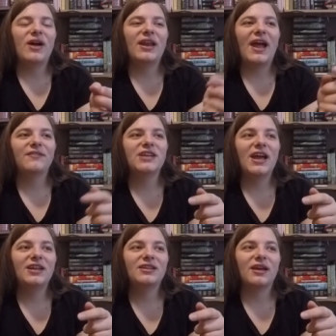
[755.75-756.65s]
and I have to
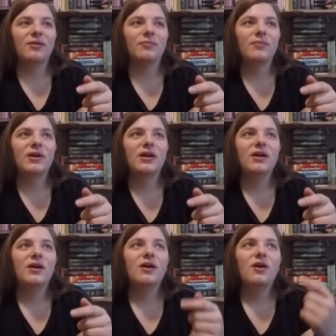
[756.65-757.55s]
edit them
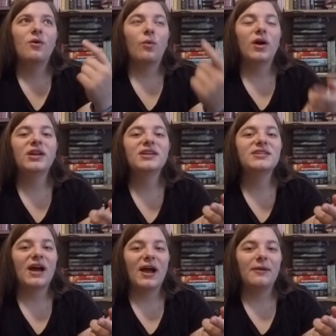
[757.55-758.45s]
one at a
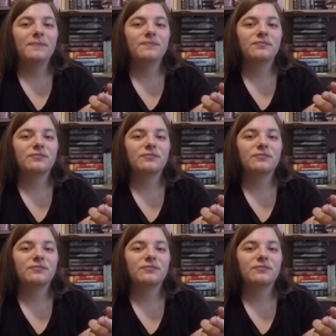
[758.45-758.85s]
time.